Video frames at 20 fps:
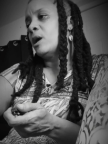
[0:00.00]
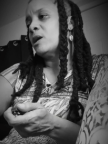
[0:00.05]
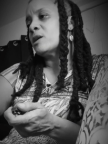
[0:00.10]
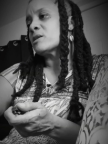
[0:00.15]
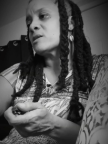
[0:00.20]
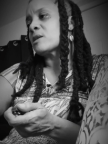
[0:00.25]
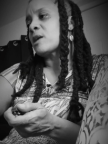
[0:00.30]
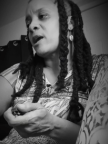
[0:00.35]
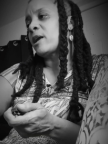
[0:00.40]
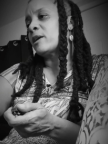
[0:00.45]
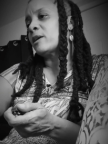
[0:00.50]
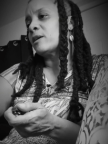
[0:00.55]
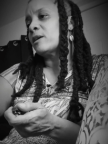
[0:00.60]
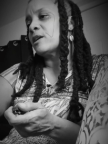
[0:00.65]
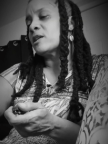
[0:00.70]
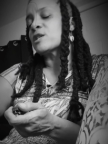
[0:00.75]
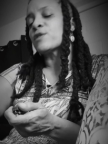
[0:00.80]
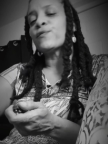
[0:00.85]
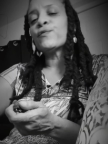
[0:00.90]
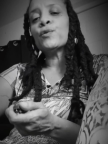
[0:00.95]
It's
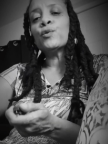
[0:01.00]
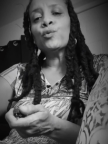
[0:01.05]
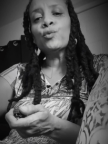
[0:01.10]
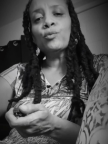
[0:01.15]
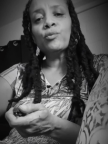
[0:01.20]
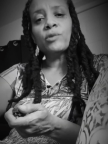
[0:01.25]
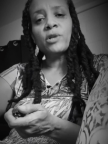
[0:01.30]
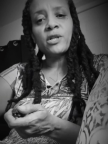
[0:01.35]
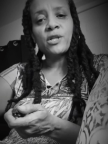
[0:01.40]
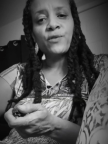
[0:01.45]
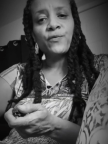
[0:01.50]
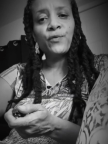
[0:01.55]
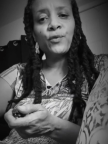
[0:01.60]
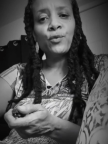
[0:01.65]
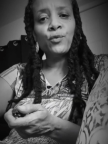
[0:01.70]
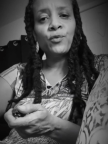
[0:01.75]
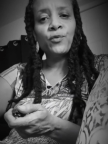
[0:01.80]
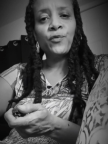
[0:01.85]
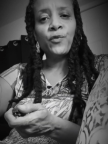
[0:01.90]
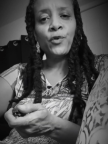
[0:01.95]
food. It's
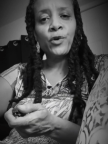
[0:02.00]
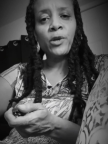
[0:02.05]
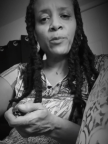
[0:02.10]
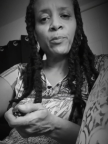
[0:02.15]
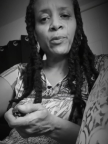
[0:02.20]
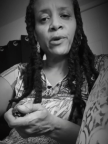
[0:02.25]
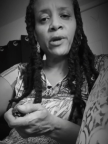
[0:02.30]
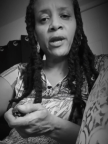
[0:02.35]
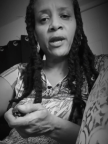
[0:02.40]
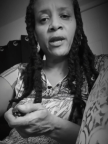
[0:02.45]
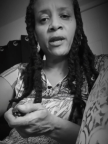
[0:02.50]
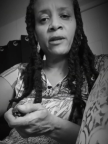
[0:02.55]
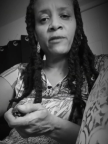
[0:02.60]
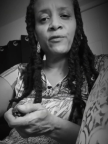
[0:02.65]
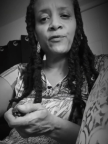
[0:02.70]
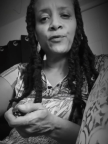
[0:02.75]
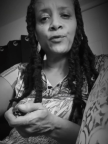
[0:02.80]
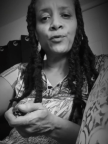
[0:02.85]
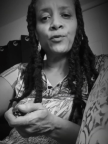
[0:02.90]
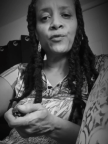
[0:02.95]
food for the brain,
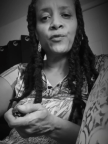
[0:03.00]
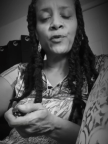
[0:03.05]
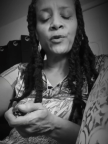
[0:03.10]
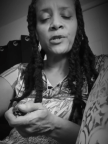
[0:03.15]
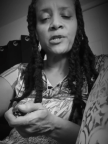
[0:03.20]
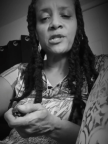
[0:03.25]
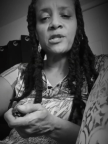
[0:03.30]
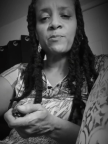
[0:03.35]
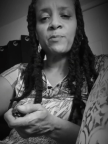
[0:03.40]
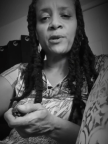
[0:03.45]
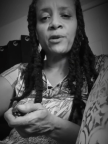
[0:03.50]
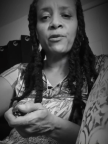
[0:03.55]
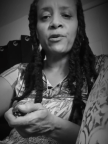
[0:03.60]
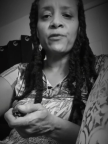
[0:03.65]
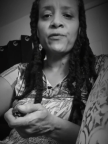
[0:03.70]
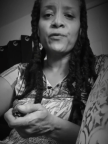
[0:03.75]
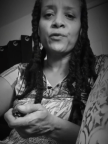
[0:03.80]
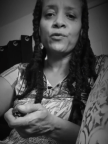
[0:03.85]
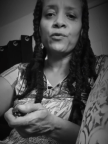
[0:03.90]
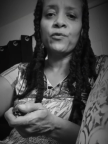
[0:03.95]
food for the
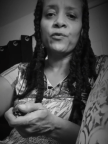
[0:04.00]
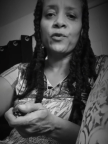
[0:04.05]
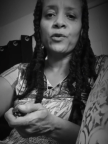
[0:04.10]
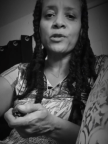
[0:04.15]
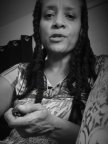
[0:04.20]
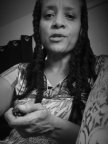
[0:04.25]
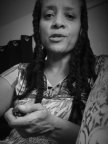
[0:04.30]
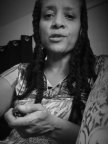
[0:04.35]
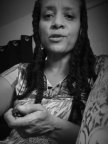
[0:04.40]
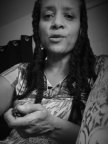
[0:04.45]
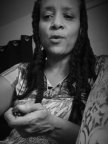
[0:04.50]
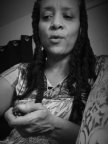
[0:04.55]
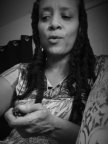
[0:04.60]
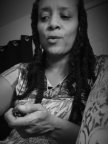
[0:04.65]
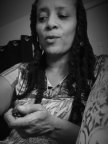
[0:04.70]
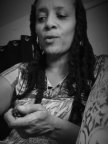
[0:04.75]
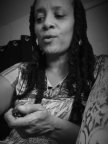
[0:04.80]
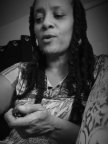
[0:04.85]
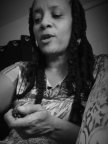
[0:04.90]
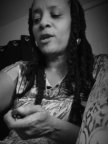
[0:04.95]
spirit, food for the
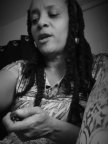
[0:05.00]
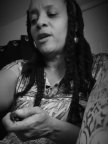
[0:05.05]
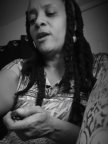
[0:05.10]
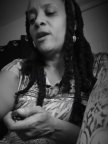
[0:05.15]
soul,